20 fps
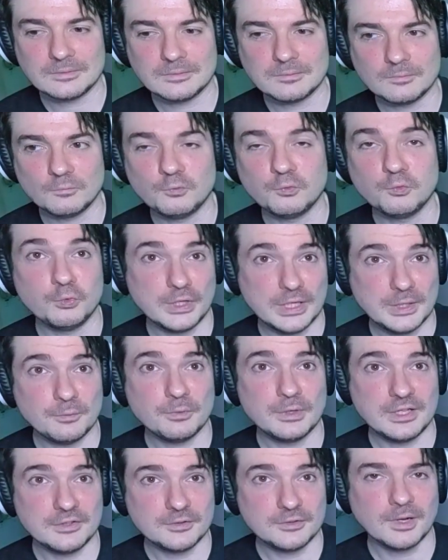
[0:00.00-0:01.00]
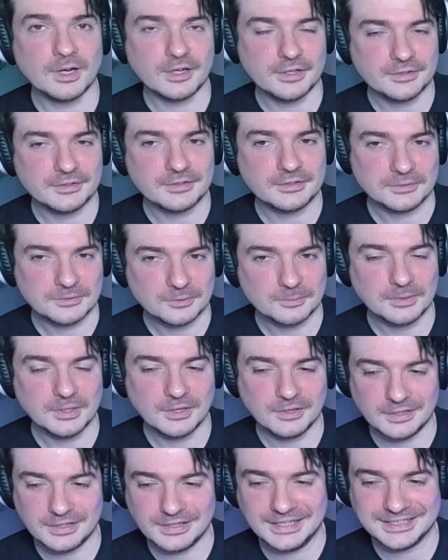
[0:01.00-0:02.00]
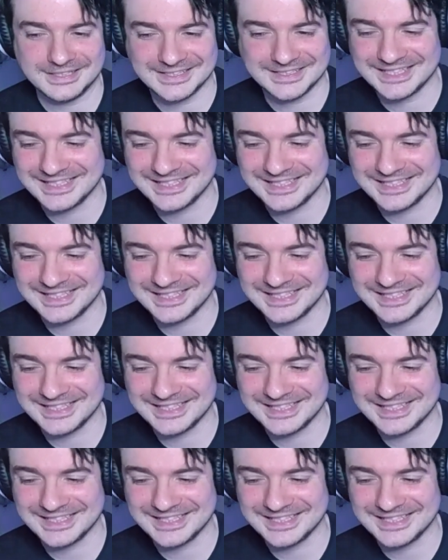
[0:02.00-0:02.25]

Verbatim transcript: really, really smart, to be honest.